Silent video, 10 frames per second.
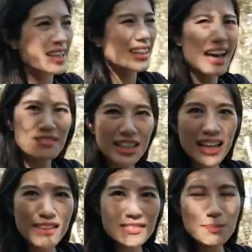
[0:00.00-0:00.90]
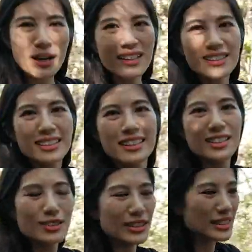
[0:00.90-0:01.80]
lava caves apparently, and you
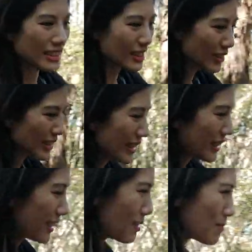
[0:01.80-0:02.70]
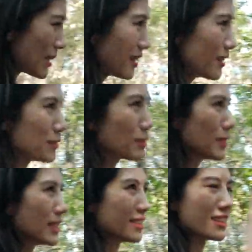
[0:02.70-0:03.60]
can yeah. do a detour to get there, but it would
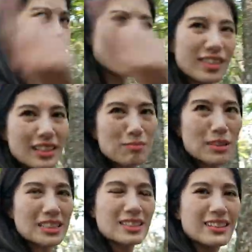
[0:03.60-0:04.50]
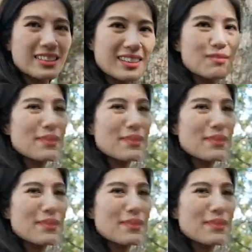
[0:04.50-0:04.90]
be, you know, 30 minutes. Extra 30